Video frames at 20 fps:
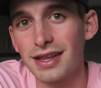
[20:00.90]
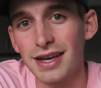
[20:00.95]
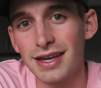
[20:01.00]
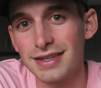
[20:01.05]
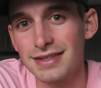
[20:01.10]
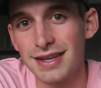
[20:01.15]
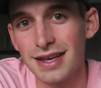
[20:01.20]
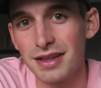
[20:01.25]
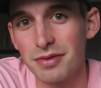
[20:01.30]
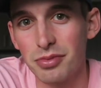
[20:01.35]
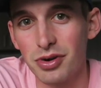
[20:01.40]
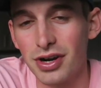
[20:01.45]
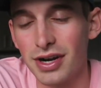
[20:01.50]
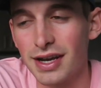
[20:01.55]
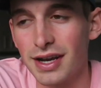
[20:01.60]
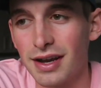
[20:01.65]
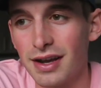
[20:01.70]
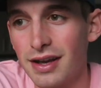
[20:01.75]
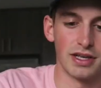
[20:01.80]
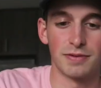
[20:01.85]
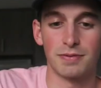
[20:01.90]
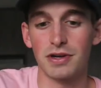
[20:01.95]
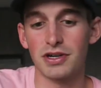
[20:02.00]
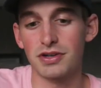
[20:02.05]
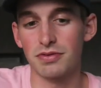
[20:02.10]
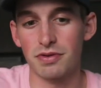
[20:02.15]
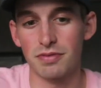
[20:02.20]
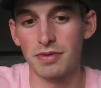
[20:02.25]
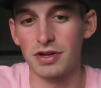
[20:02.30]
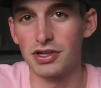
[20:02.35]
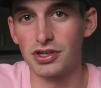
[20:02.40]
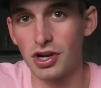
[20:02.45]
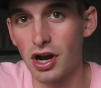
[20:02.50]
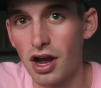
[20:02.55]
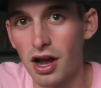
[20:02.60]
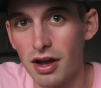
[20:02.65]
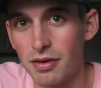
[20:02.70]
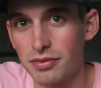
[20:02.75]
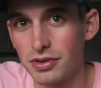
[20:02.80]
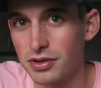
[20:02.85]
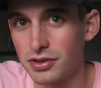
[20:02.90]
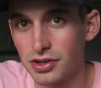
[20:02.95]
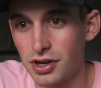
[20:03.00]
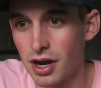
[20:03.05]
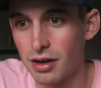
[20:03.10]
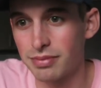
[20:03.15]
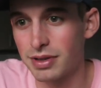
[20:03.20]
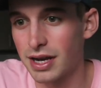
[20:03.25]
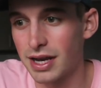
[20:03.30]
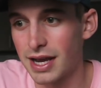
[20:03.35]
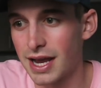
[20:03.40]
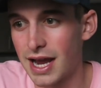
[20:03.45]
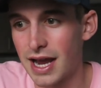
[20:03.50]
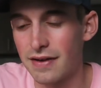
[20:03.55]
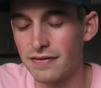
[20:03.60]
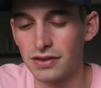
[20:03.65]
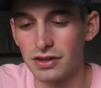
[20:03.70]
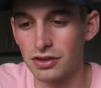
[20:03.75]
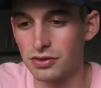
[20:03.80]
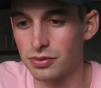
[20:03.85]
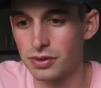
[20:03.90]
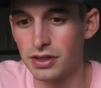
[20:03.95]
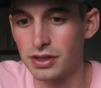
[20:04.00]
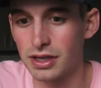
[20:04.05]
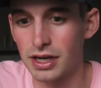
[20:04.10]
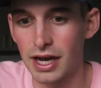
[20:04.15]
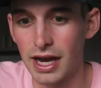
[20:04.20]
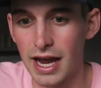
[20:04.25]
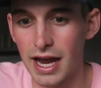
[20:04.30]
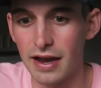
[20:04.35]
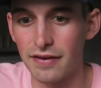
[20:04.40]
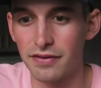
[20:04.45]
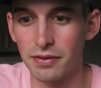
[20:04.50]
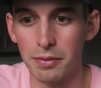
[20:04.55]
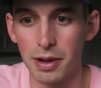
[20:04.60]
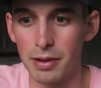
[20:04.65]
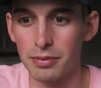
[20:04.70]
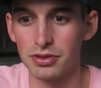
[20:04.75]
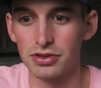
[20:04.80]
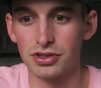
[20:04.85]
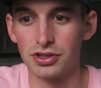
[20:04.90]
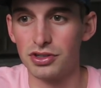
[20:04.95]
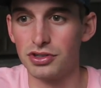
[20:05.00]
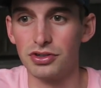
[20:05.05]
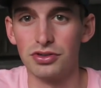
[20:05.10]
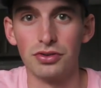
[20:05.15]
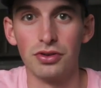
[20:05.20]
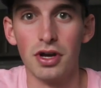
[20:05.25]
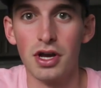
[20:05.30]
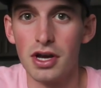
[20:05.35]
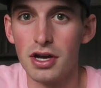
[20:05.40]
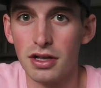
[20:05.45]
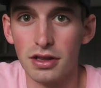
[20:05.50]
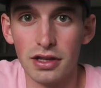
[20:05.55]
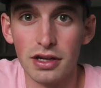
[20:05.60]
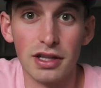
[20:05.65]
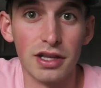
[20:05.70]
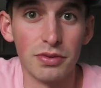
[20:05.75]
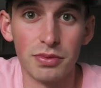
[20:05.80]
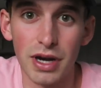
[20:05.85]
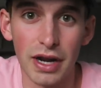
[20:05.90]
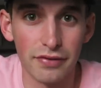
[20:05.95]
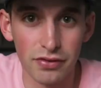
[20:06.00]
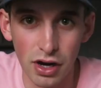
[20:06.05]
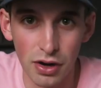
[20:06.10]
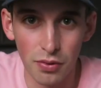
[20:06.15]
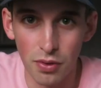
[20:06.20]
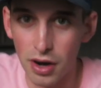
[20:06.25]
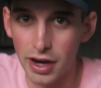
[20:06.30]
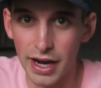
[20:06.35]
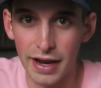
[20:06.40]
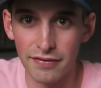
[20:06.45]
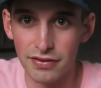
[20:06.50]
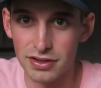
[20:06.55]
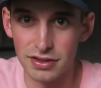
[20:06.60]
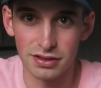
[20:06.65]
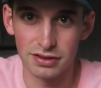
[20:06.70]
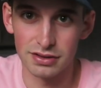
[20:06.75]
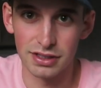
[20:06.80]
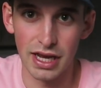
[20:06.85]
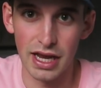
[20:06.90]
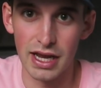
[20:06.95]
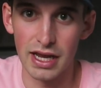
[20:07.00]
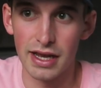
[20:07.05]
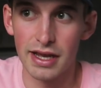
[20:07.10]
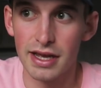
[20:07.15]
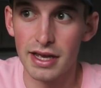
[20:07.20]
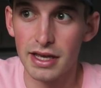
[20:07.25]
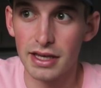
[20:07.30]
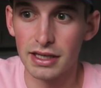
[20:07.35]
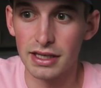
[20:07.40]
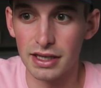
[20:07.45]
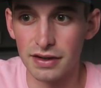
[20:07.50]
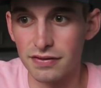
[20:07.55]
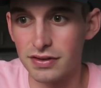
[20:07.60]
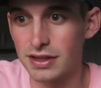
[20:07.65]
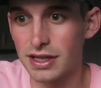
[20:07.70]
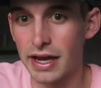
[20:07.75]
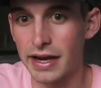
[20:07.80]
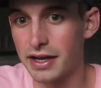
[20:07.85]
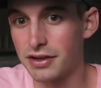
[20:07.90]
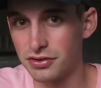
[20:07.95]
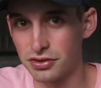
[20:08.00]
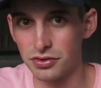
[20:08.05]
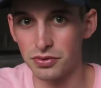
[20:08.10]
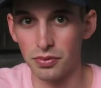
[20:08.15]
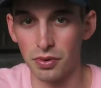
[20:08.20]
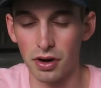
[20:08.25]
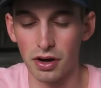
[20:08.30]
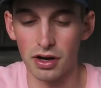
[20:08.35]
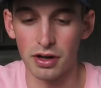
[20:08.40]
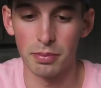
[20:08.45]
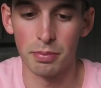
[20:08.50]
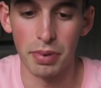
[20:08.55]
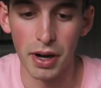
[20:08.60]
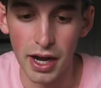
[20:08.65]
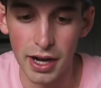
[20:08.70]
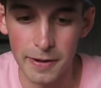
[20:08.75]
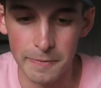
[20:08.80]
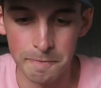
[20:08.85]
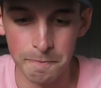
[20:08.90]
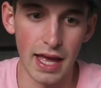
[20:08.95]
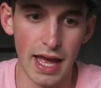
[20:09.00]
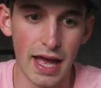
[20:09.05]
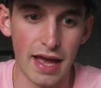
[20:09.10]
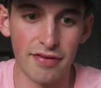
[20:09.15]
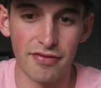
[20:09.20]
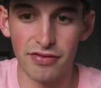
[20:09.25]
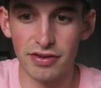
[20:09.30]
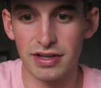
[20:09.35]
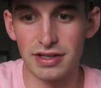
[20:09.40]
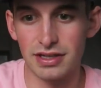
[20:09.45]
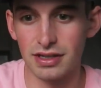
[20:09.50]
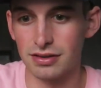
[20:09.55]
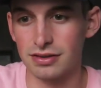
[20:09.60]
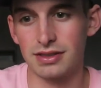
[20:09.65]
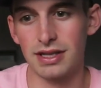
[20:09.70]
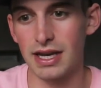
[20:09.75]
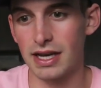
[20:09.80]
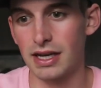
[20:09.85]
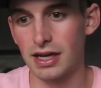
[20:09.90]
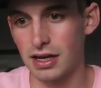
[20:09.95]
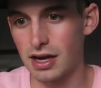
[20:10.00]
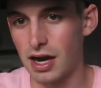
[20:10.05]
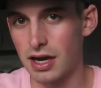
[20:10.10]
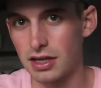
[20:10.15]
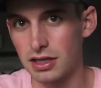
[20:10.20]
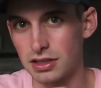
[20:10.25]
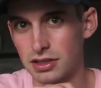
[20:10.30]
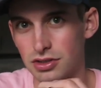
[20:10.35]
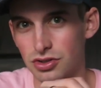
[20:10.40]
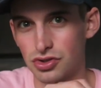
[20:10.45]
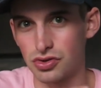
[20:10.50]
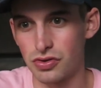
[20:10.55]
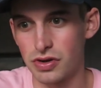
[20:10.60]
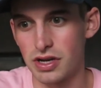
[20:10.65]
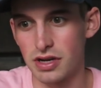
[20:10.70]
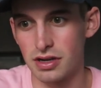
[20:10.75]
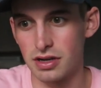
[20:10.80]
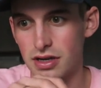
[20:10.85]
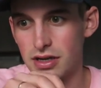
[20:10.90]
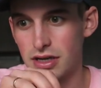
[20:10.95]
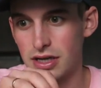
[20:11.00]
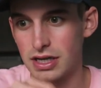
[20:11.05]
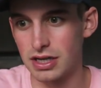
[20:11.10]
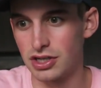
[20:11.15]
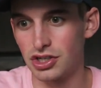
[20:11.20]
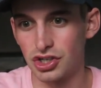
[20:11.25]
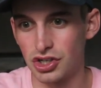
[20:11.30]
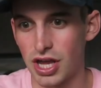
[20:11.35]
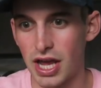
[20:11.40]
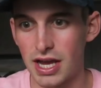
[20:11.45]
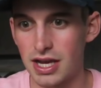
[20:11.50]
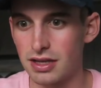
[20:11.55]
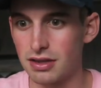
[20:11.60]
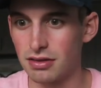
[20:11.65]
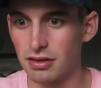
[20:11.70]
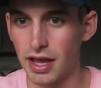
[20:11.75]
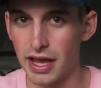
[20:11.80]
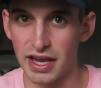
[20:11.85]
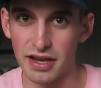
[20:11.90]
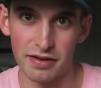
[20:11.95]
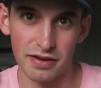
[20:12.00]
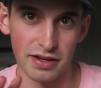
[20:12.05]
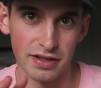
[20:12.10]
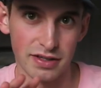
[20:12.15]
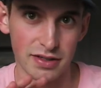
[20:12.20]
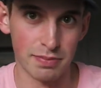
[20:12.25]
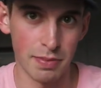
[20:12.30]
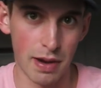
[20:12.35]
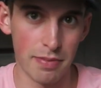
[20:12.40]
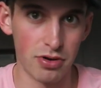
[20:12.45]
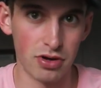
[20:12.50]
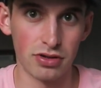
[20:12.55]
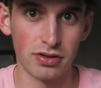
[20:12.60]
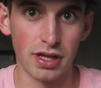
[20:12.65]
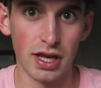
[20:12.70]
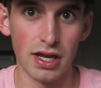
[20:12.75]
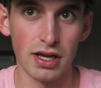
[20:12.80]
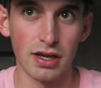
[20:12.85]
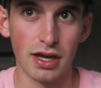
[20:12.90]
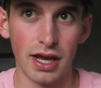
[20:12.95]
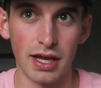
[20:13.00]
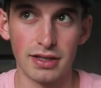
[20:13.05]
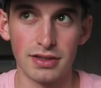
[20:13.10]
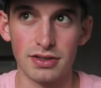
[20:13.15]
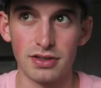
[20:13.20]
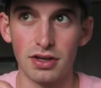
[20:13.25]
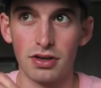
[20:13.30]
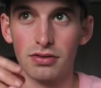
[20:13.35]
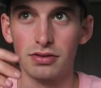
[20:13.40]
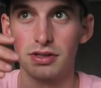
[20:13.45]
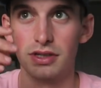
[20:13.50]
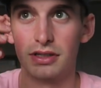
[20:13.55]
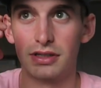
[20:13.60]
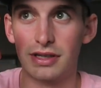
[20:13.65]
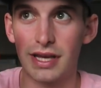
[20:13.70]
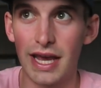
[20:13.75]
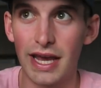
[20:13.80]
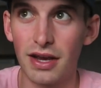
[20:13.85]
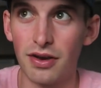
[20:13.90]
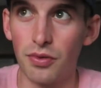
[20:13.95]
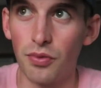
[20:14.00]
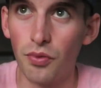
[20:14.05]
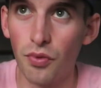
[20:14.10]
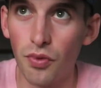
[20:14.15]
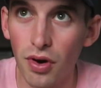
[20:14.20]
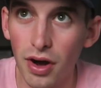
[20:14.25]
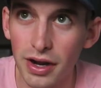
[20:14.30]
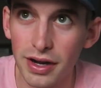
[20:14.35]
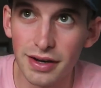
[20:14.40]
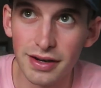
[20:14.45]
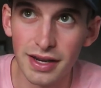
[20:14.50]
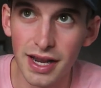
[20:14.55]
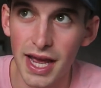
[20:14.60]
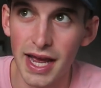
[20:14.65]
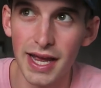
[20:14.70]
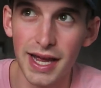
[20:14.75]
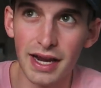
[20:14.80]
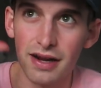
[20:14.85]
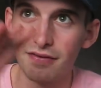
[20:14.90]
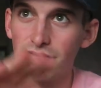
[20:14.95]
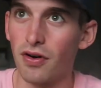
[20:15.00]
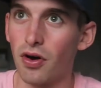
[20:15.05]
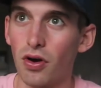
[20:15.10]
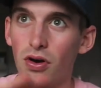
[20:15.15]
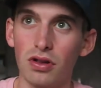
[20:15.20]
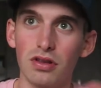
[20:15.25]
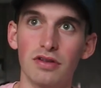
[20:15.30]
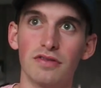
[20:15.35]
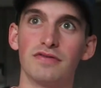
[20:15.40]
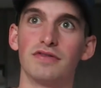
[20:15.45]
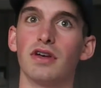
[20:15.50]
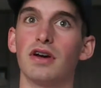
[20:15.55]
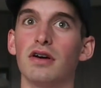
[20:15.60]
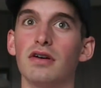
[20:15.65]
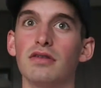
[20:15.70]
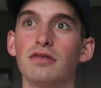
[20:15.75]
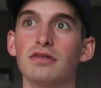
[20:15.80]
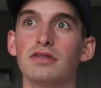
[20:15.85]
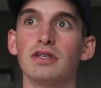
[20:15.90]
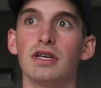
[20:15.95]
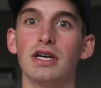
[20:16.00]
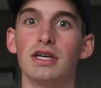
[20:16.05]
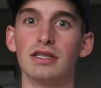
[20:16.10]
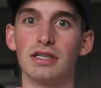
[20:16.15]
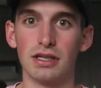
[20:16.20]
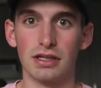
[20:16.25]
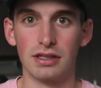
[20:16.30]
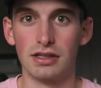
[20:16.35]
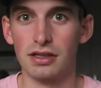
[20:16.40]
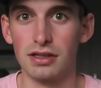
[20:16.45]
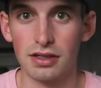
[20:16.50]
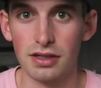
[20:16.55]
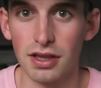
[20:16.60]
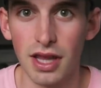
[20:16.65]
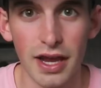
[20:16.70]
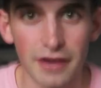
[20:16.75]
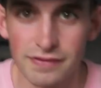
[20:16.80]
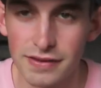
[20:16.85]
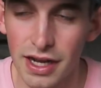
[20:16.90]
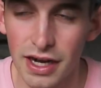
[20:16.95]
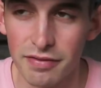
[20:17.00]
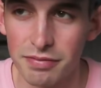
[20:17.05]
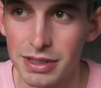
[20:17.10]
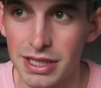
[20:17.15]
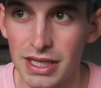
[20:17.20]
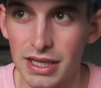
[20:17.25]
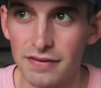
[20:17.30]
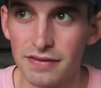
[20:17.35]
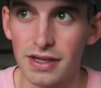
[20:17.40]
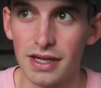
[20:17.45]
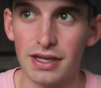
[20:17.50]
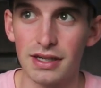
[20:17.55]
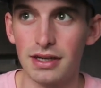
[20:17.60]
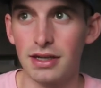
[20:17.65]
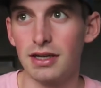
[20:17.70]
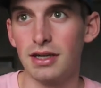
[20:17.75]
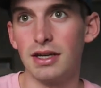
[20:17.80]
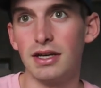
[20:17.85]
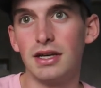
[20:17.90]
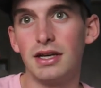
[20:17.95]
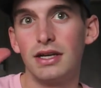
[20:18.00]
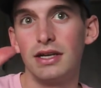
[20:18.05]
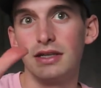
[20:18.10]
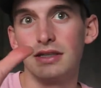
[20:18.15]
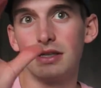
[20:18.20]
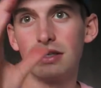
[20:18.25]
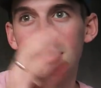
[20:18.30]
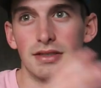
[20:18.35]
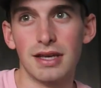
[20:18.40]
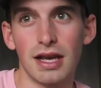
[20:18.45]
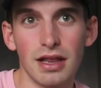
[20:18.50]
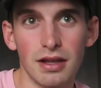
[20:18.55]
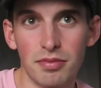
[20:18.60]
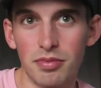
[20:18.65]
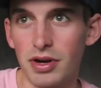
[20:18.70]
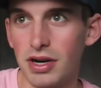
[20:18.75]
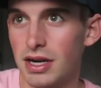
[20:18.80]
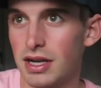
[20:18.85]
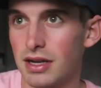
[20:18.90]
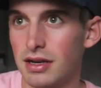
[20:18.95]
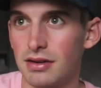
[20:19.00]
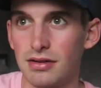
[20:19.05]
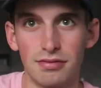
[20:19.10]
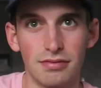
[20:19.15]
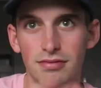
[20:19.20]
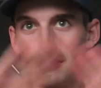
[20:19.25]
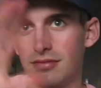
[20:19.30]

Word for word: like celebrating, especially with my job, the job that I have and the career that I have. I'm able to do literally whatever I want every single day, given that I do work. But every single day, I kind of treat each day like it's my birthday. And so to take one day out of all of those, the, the, the life that I've been given, into to celebrate it